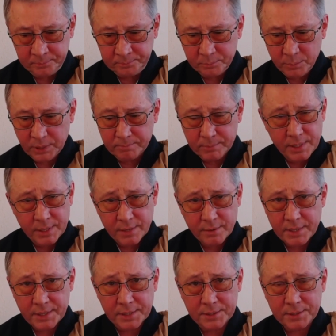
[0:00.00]
But here it
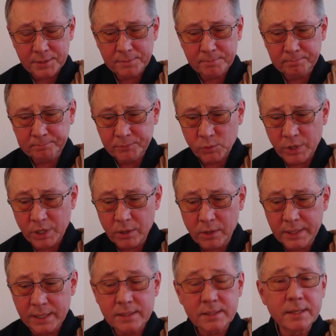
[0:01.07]
is. We all
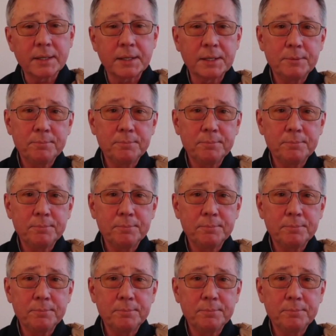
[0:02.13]
get sick.